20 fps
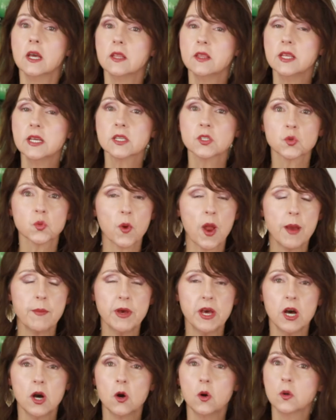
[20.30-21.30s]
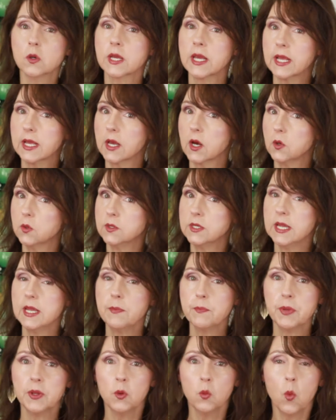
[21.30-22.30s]
This rabbit hole can go
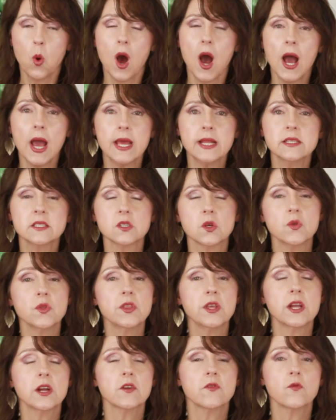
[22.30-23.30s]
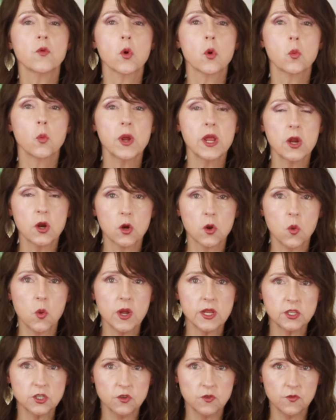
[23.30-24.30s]
deep and wide, so therefore we are
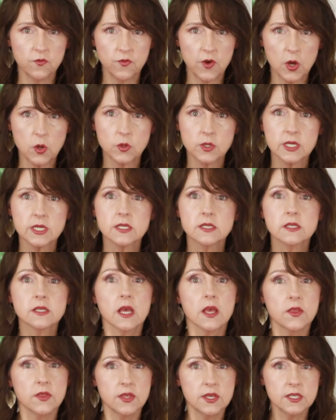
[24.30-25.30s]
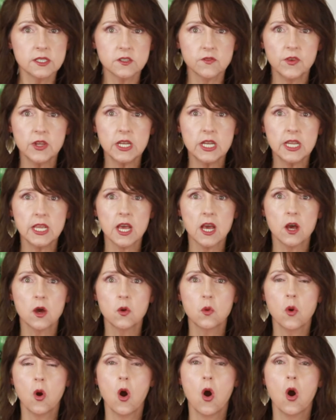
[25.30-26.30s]
going to focus this
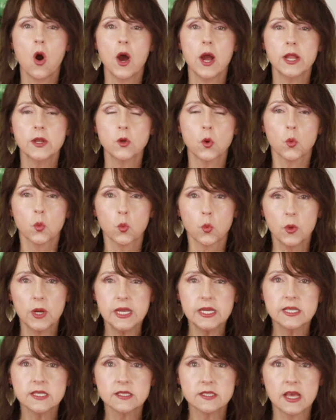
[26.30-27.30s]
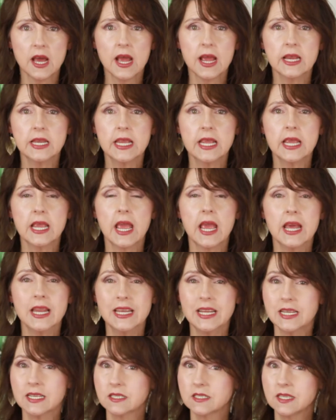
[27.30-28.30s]
video on redesigning an
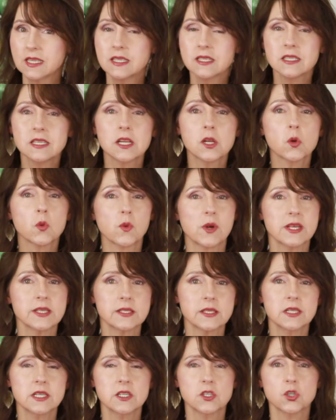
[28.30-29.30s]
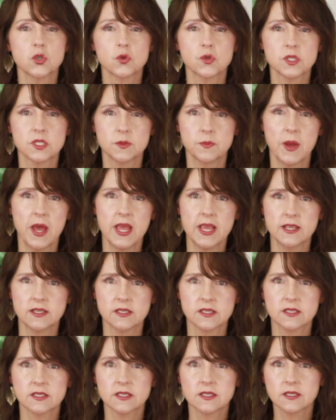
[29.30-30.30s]
existing residential
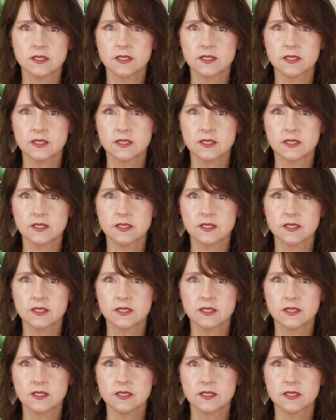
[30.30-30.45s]
space.